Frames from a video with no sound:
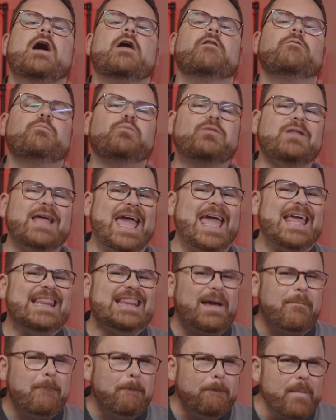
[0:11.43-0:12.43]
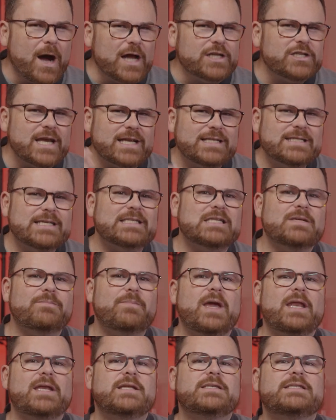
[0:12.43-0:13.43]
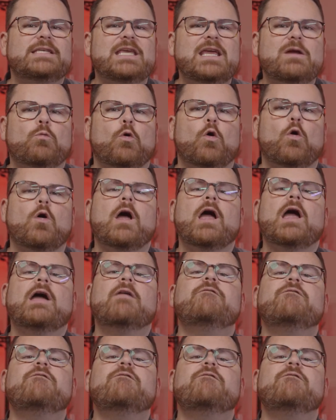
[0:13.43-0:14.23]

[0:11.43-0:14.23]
of playing the much-anticipated sequel